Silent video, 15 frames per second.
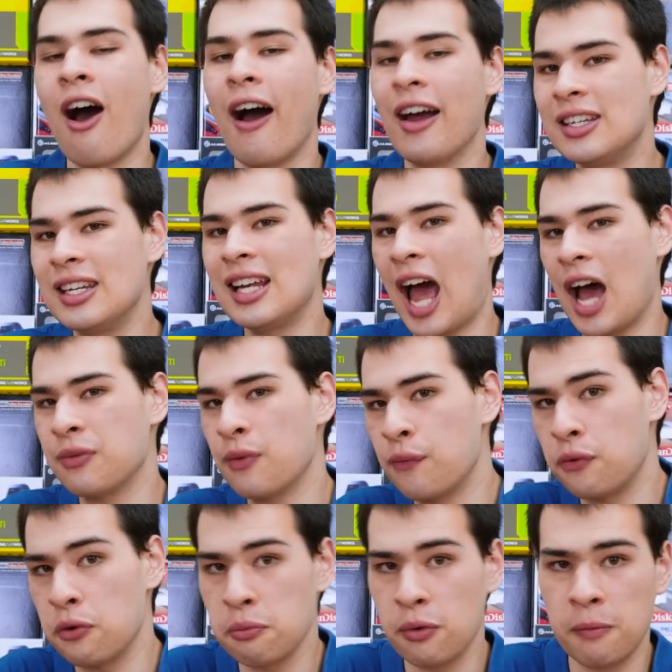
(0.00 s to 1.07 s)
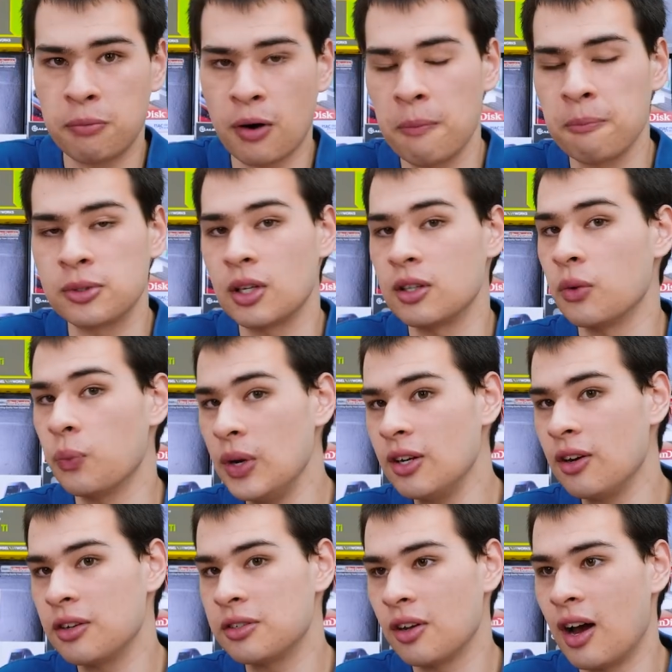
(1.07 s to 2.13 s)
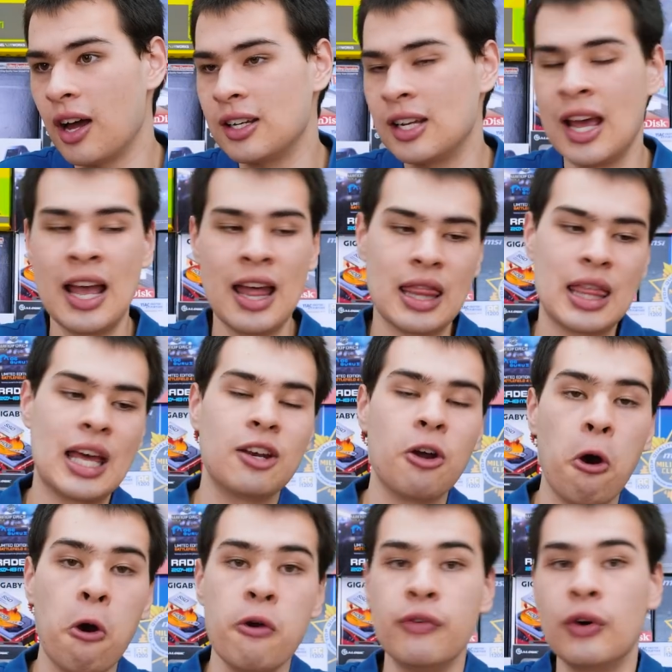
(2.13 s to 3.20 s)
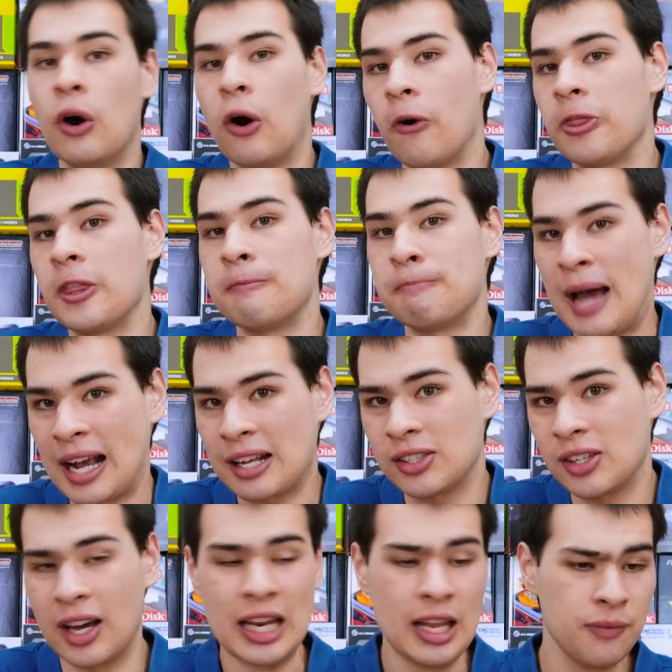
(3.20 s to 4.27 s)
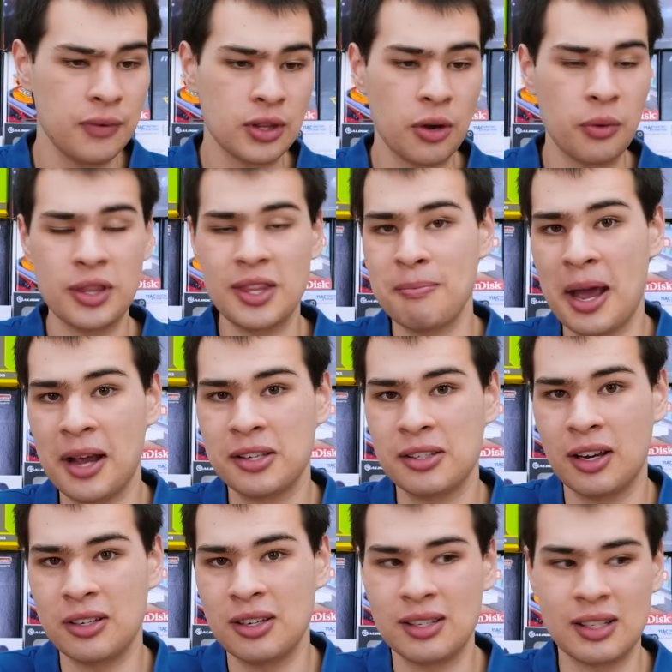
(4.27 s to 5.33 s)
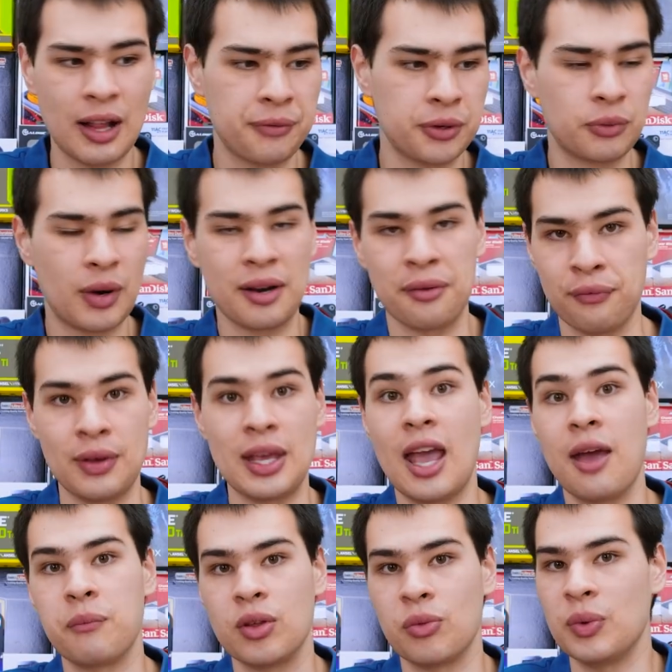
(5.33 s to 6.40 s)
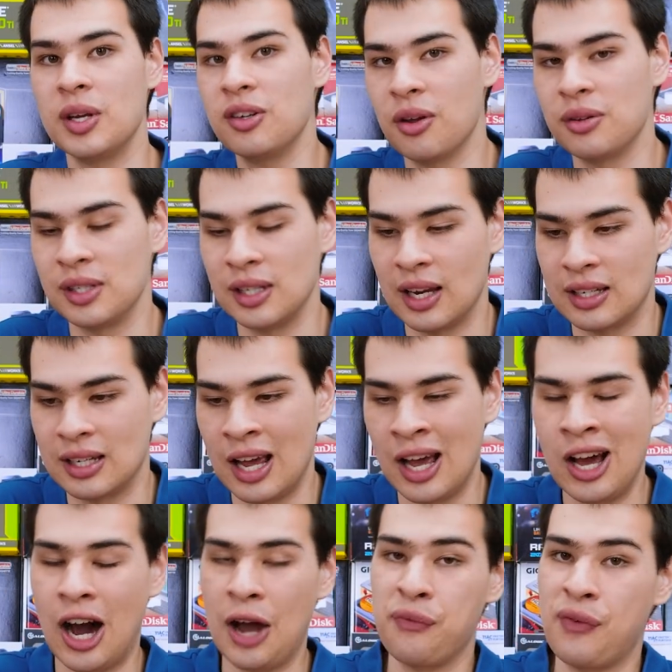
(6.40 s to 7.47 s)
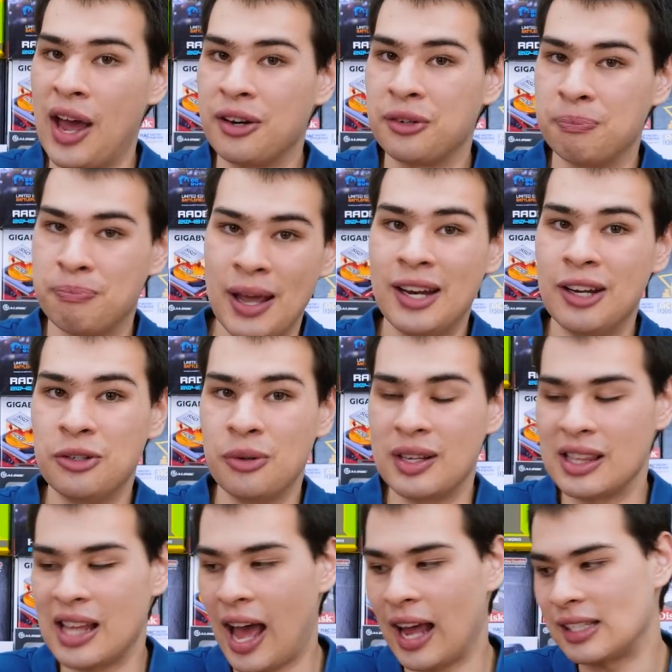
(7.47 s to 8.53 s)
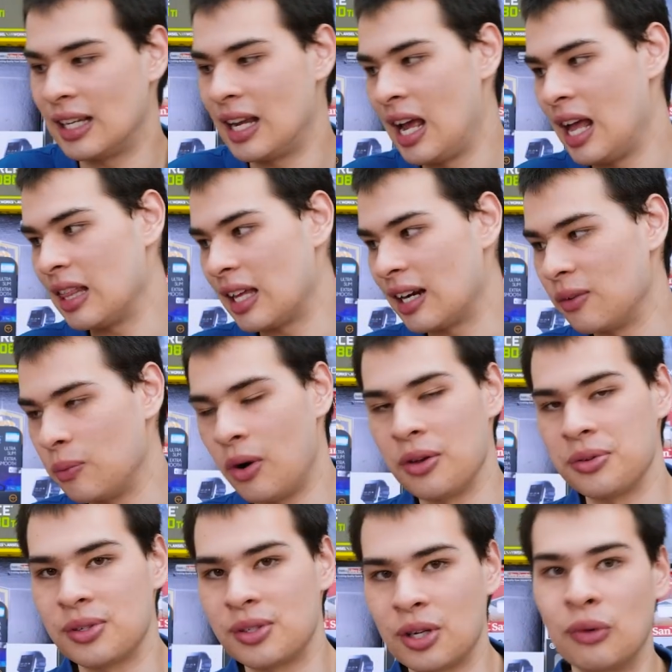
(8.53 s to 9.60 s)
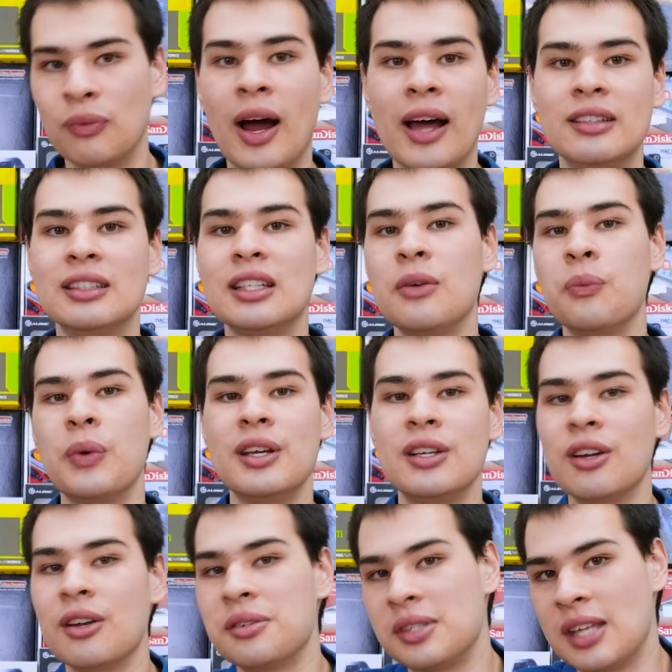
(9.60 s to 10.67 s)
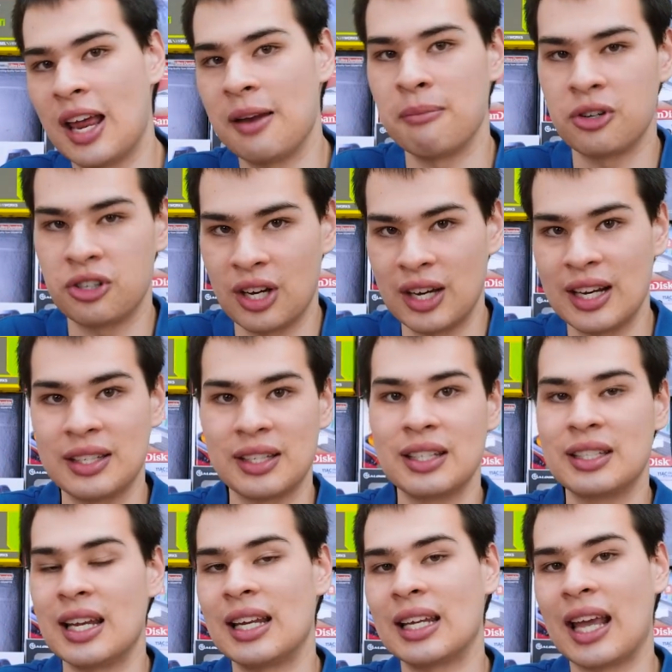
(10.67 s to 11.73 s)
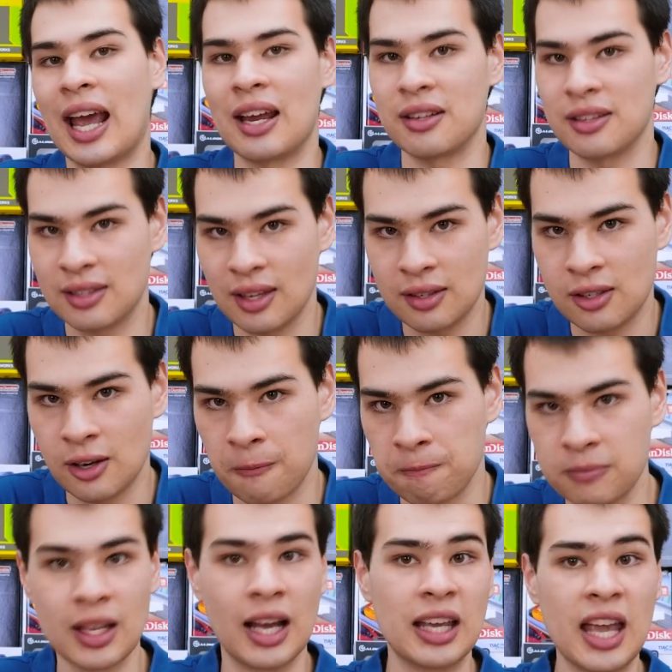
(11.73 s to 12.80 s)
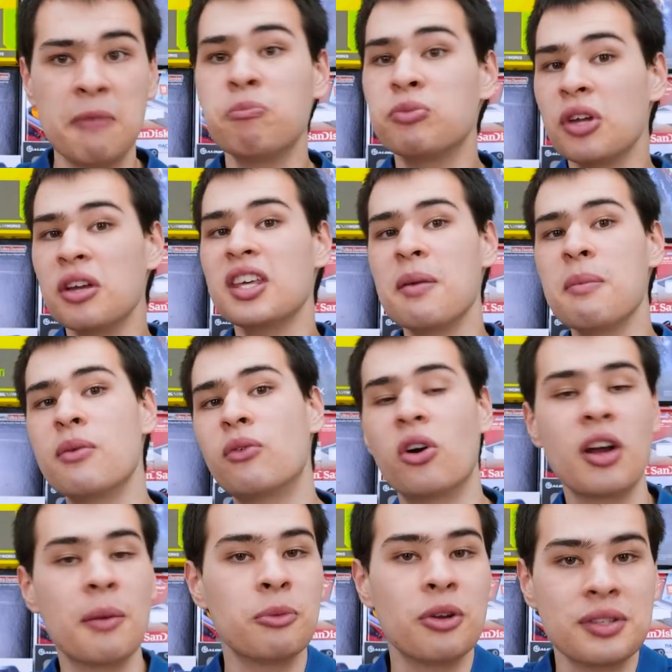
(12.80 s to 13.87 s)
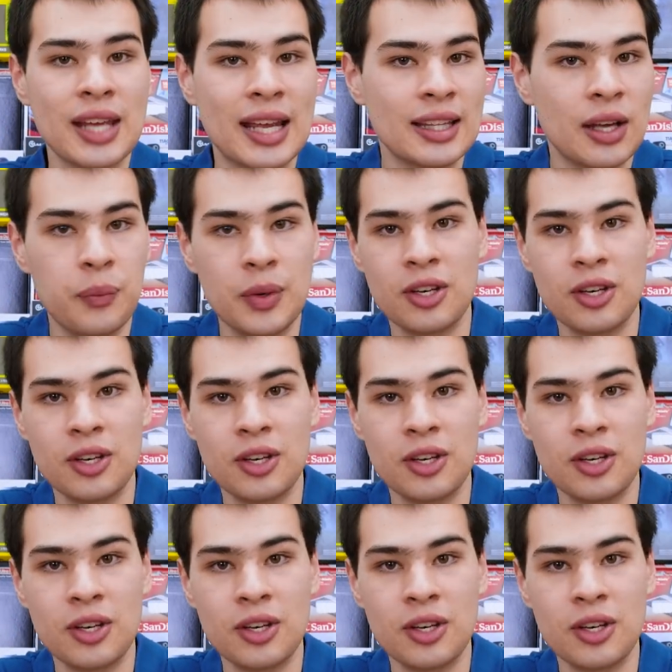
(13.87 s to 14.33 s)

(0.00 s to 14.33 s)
I did have a few more problems on the Windows side than over on the Mac side. Even though on the Mac side you still have to run a VM with Windows in it, I found better doing that than it was to run the Windows 10 machine as a dedicated system. Again, don't get me wrong, I'm not saying that